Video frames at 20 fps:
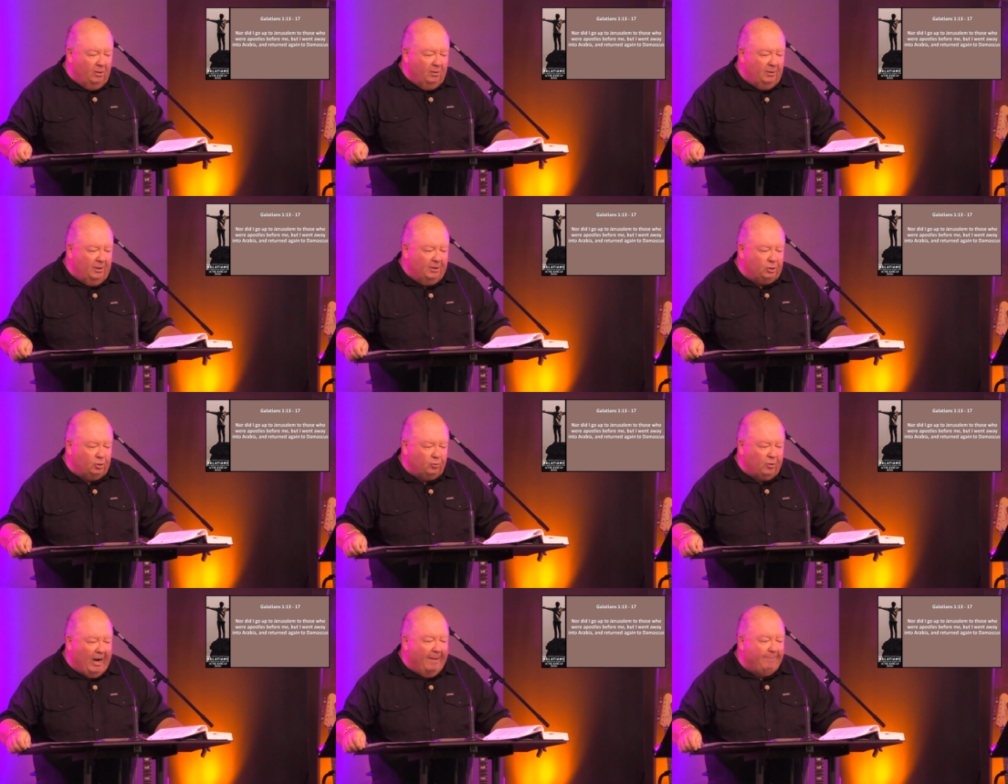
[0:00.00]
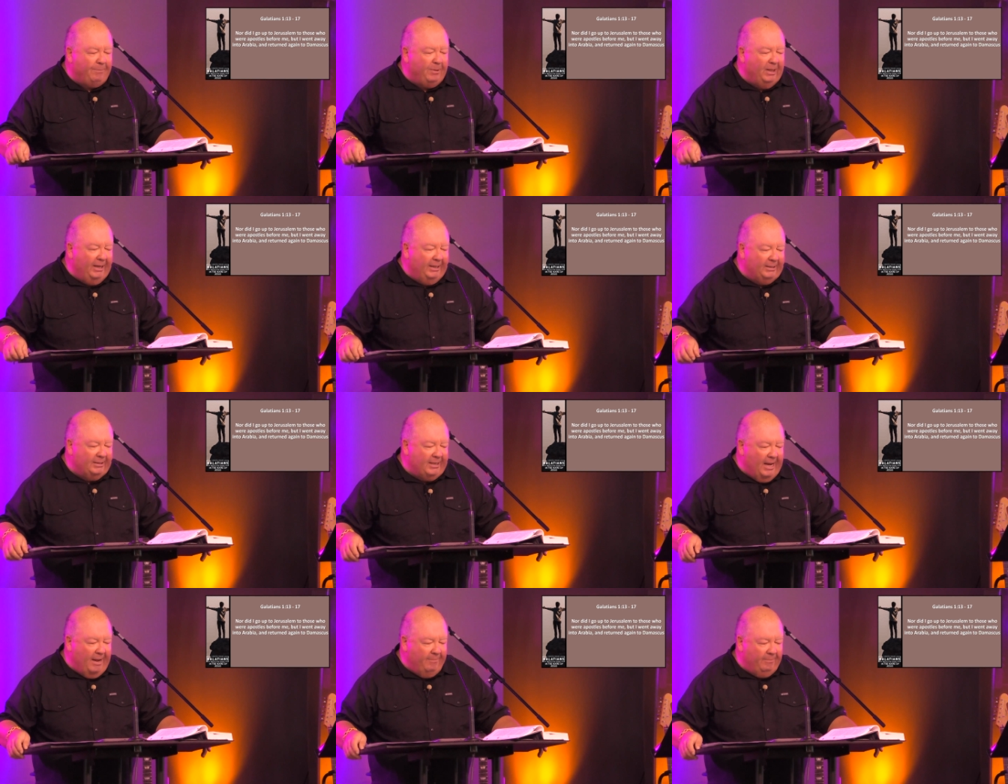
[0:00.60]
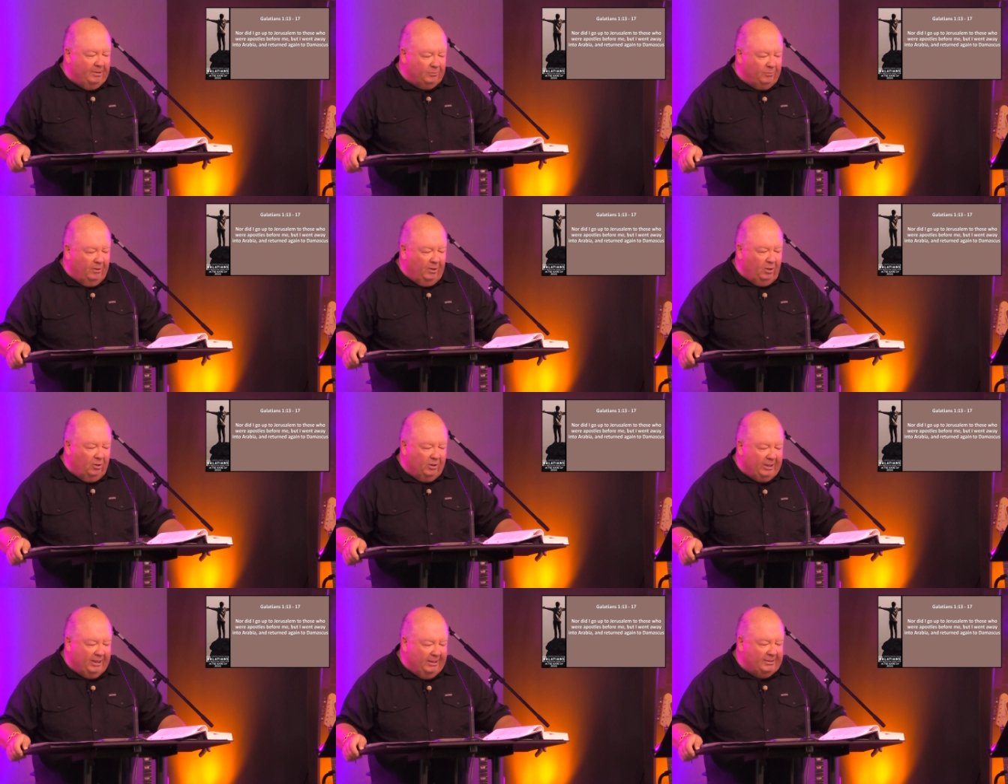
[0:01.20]
extrapolate them, as we
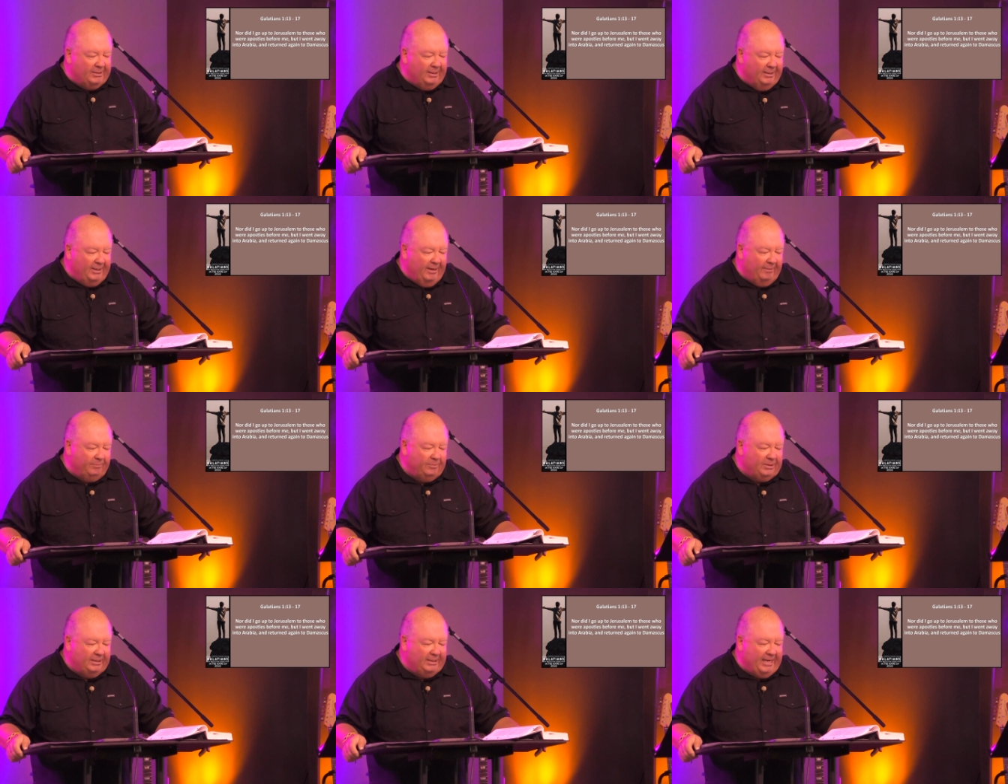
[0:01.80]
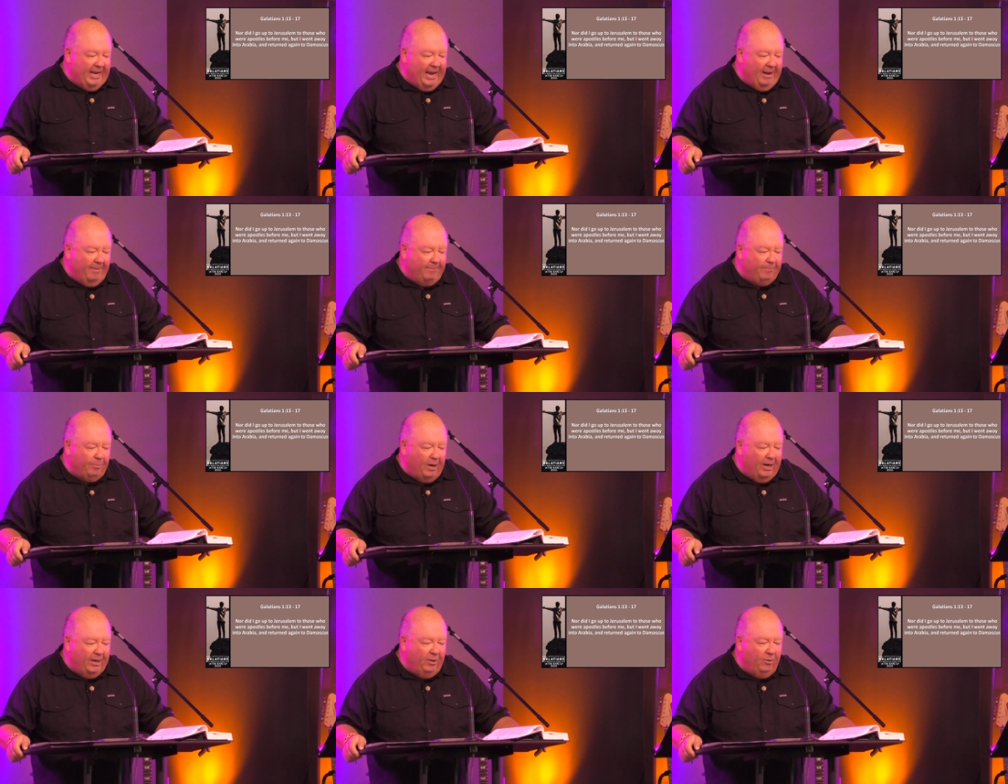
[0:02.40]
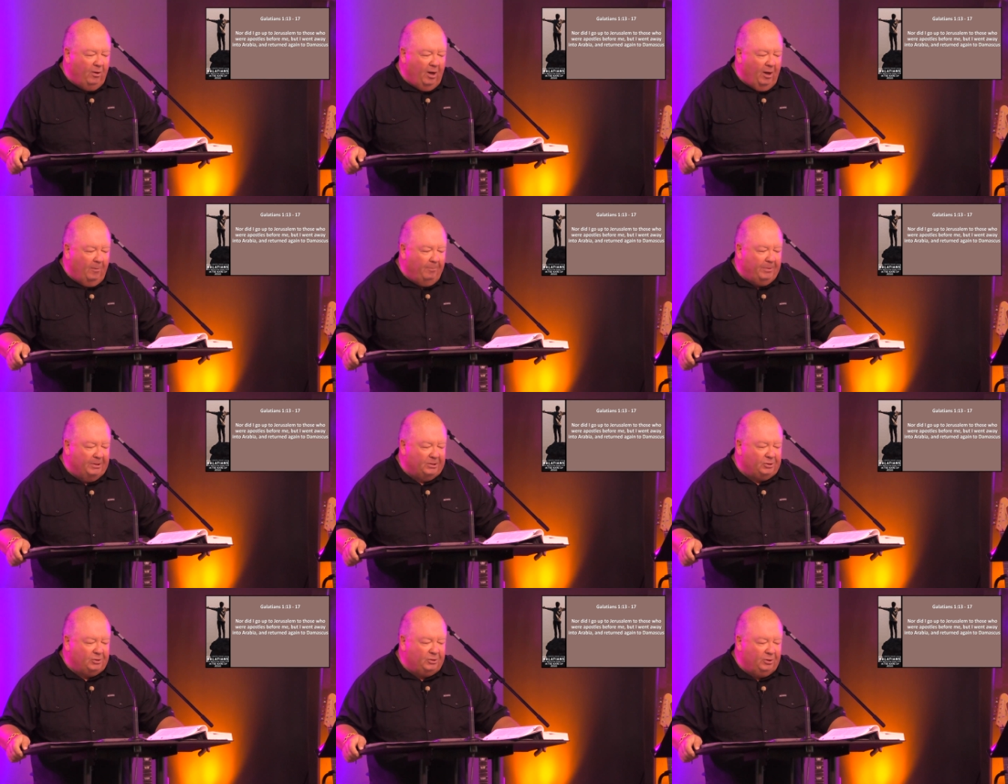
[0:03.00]
look into them today, I pray you help
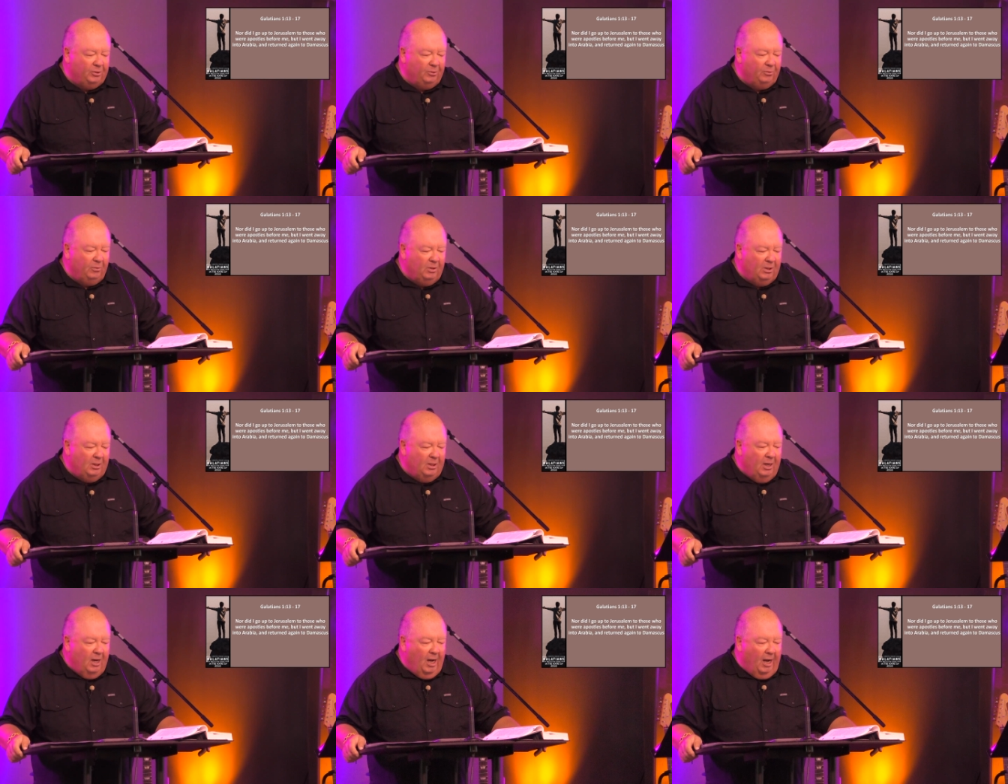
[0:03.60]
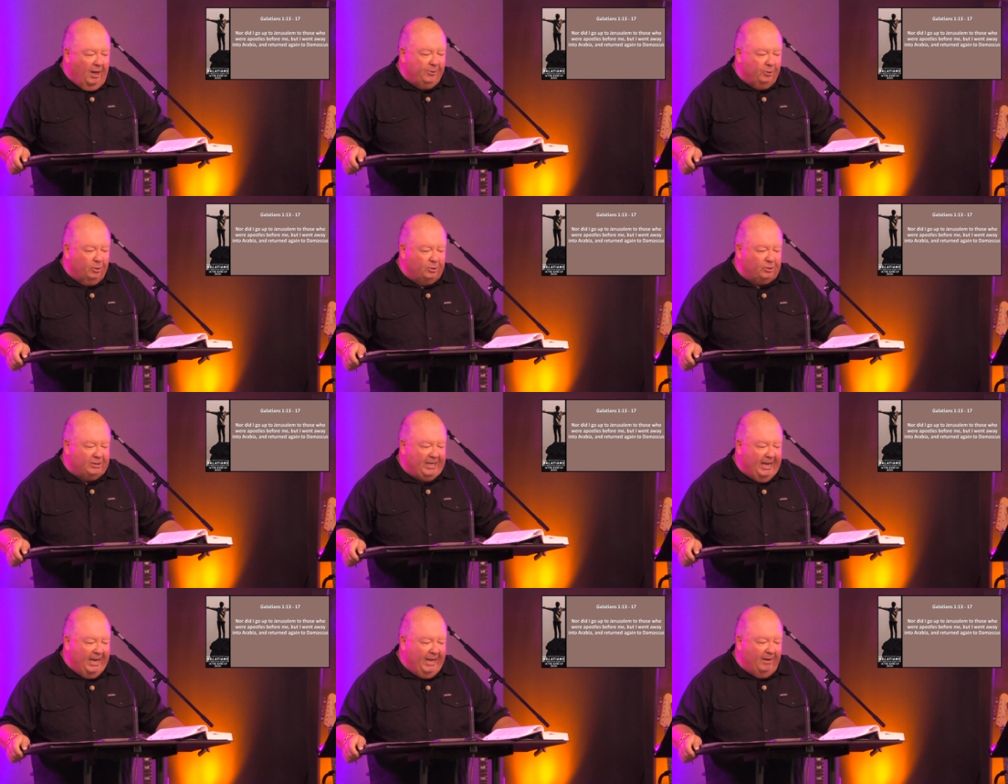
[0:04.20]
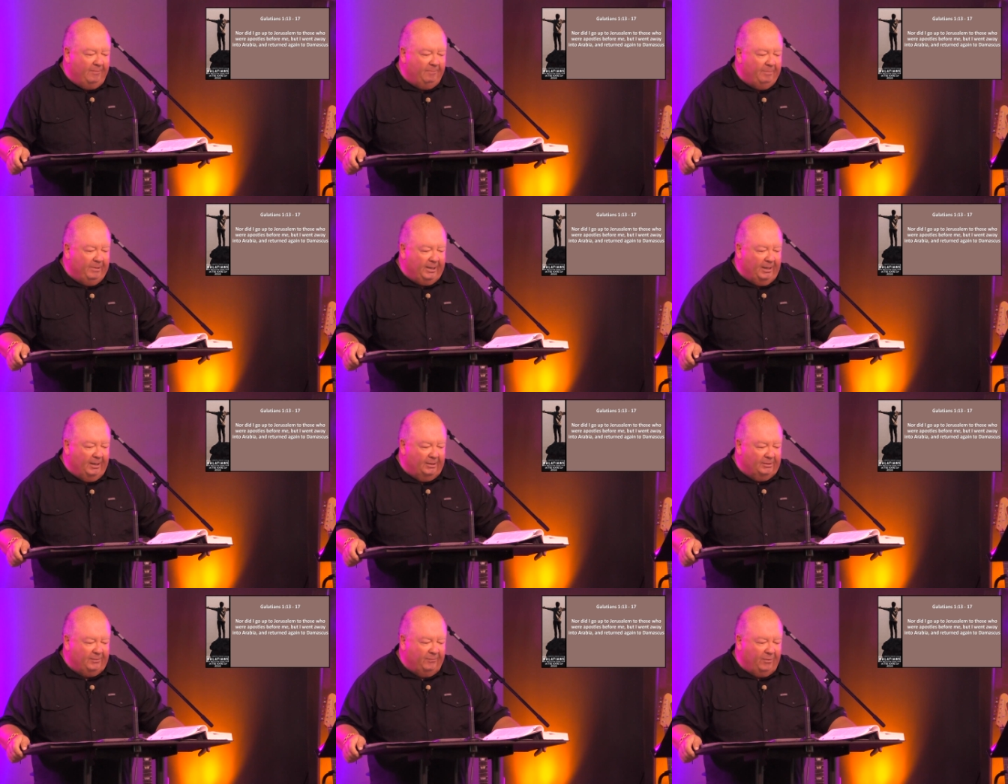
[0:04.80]
us to understand
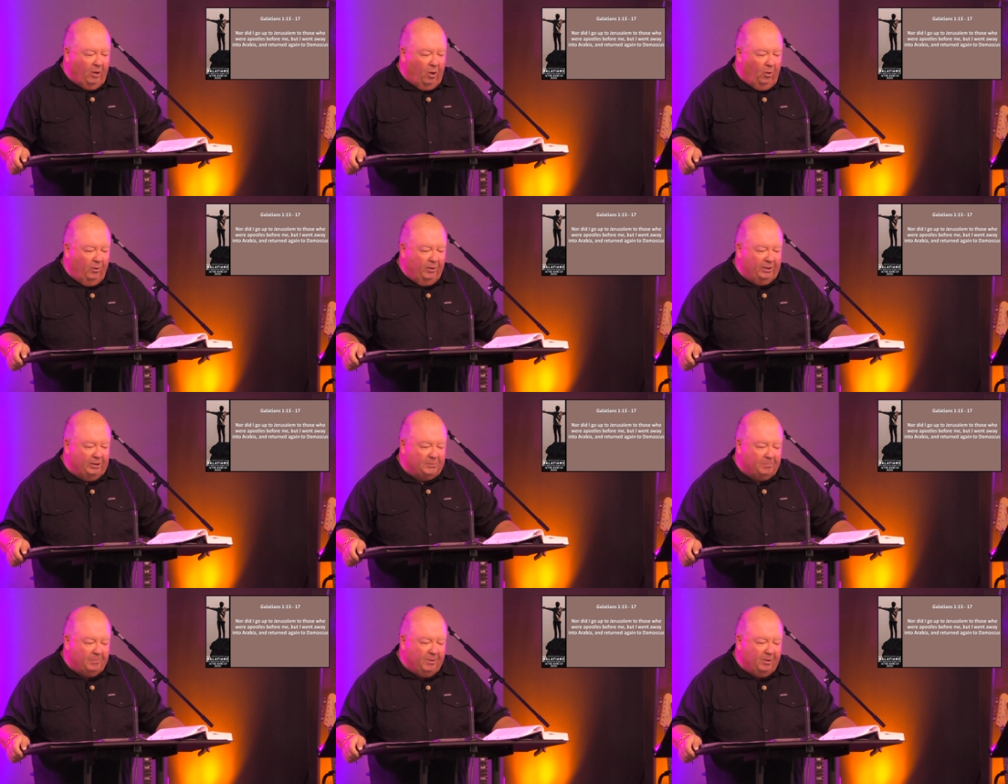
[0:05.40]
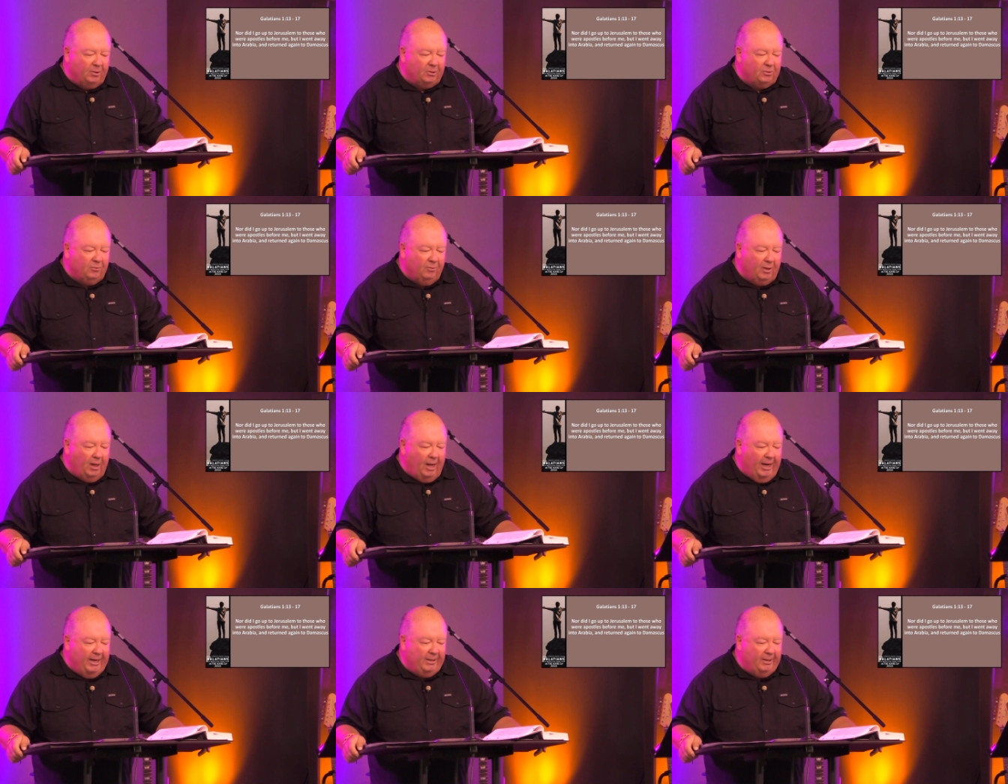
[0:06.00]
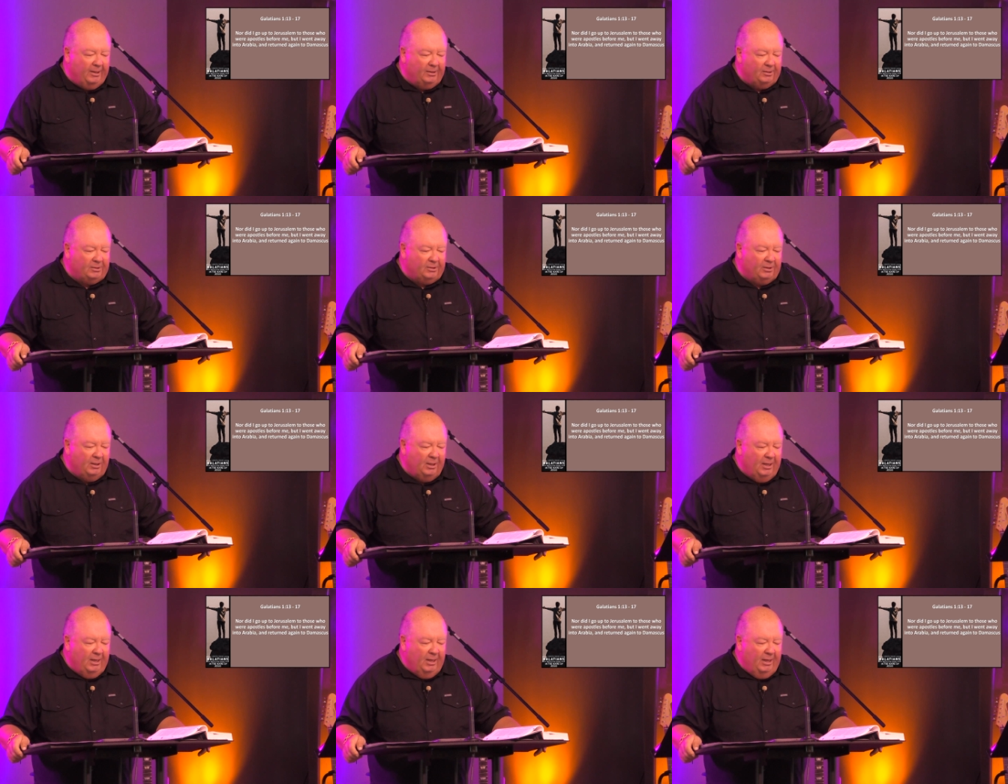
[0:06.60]
because of the Holy Spirit to enlighten us